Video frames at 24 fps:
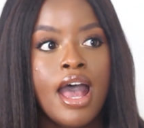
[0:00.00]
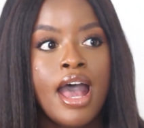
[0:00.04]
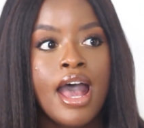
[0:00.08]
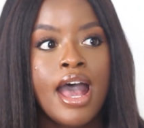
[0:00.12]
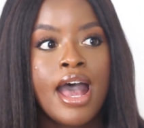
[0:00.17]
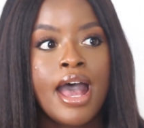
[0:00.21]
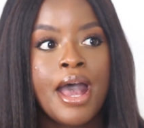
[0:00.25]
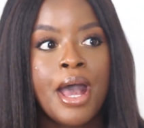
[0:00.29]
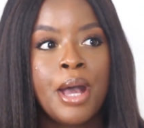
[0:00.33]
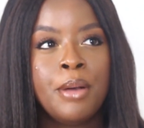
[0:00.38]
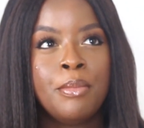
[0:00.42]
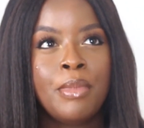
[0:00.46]

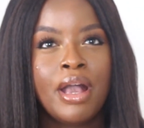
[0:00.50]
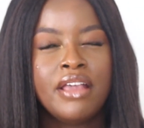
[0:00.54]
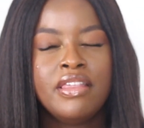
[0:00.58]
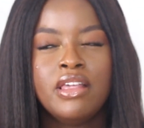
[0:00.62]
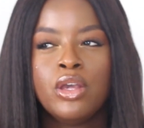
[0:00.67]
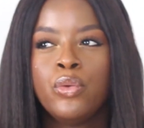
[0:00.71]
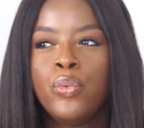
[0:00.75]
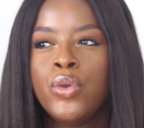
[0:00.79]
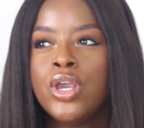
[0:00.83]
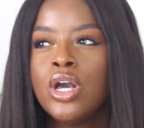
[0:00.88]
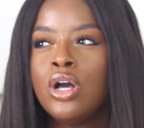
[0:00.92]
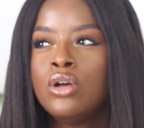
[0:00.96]
I
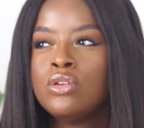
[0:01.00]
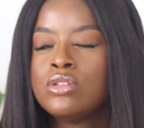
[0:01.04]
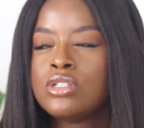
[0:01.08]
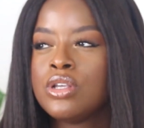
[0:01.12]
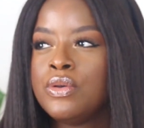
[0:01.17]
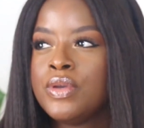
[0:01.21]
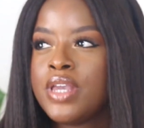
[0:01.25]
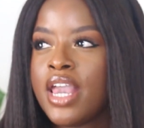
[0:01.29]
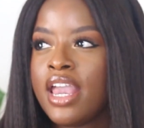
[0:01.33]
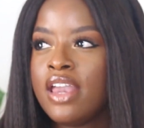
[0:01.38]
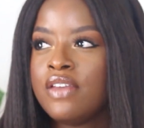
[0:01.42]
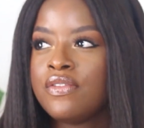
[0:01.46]
think we
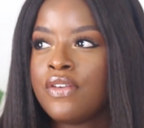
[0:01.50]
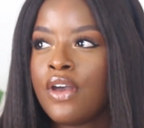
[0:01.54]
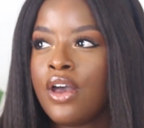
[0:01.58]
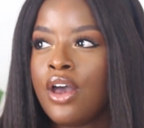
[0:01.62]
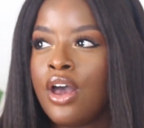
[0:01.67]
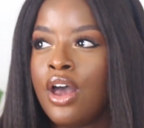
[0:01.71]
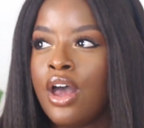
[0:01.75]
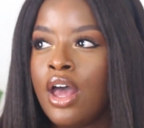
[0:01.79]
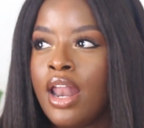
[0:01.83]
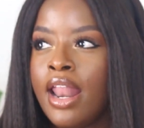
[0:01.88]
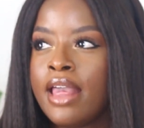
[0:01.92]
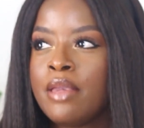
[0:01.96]
also gave
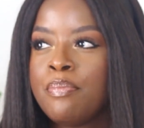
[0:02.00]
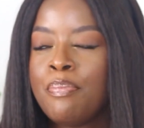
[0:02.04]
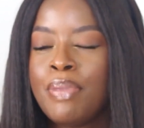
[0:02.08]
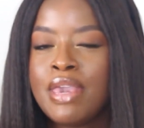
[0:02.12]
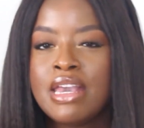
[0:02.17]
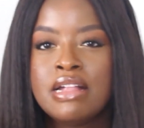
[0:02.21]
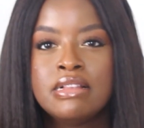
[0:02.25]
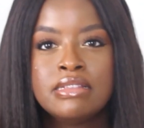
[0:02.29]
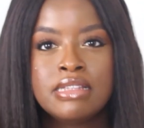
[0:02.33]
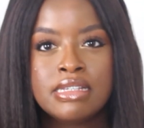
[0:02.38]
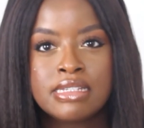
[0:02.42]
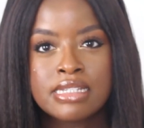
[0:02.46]
her, like,
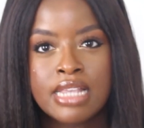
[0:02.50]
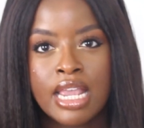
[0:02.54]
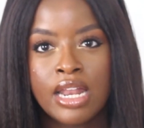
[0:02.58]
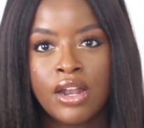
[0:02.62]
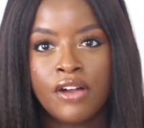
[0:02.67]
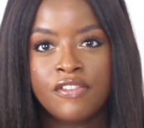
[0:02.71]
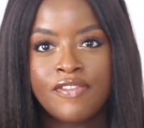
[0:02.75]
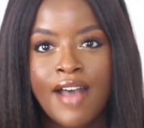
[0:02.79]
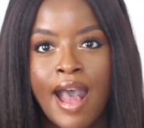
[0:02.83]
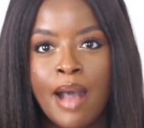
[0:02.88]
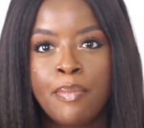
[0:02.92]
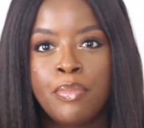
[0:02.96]
peeled the skin
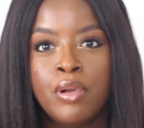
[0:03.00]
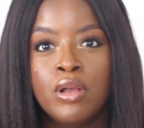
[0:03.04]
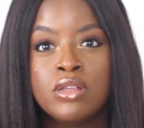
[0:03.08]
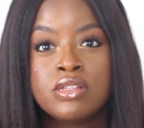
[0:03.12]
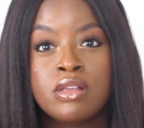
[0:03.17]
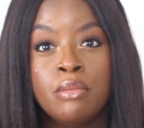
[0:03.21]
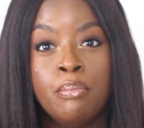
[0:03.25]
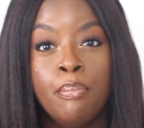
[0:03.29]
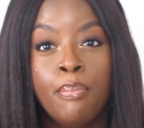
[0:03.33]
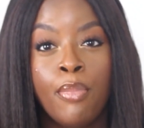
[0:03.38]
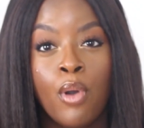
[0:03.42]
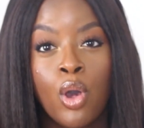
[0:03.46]
off
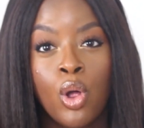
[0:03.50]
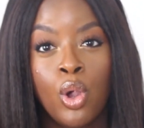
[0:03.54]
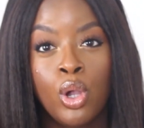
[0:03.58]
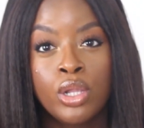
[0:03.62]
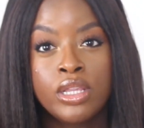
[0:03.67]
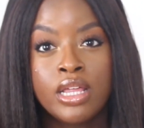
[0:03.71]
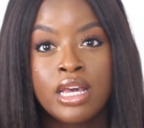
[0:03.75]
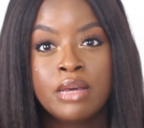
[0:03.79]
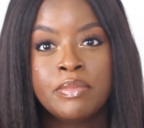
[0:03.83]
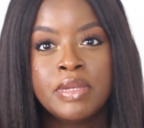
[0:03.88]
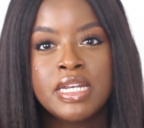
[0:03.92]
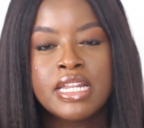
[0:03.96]
apples and
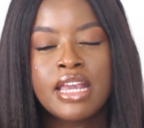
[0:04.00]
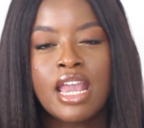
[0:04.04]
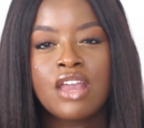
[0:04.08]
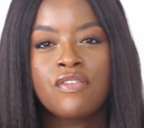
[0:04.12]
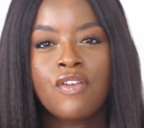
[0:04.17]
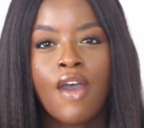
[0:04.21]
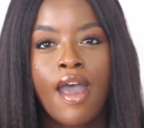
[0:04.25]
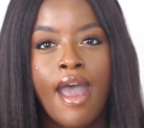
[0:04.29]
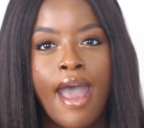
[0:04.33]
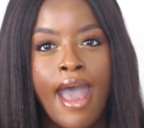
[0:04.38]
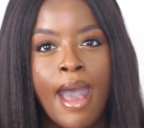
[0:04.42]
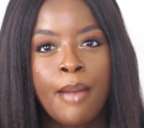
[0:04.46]
boiled them, and
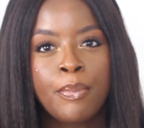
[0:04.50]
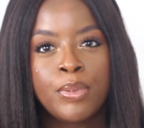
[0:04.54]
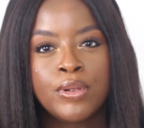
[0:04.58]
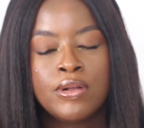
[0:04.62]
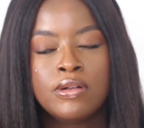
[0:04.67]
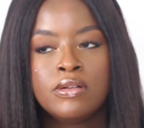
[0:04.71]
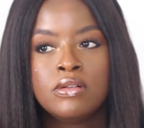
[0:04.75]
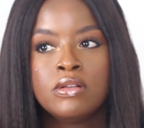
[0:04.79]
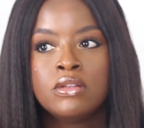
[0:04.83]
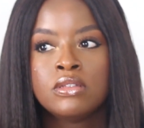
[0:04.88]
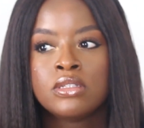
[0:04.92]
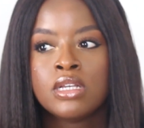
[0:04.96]
gave her
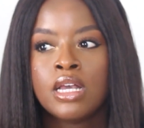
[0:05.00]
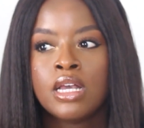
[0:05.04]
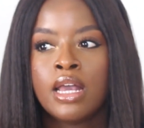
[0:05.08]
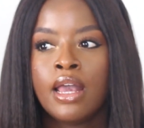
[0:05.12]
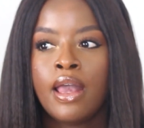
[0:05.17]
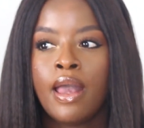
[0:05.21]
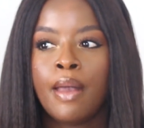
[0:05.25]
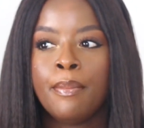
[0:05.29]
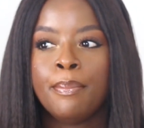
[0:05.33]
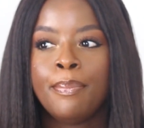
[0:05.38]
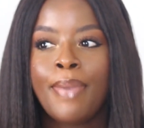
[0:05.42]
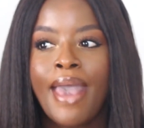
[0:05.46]
apples
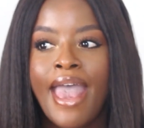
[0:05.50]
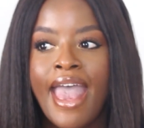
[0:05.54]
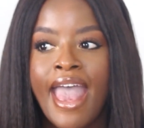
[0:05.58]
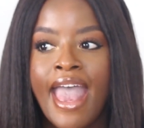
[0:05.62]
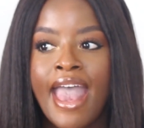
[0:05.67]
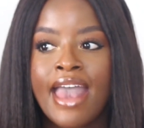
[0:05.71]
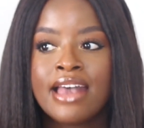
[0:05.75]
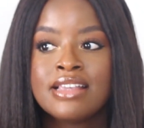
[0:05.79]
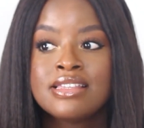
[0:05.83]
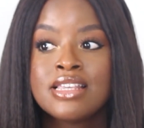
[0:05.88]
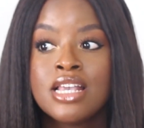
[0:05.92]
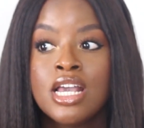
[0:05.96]
and
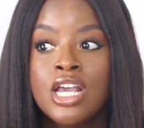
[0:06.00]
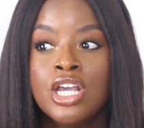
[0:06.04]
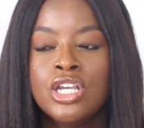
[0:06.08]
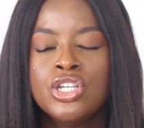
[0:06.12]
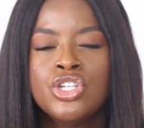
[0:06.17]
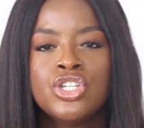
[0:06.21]
pears.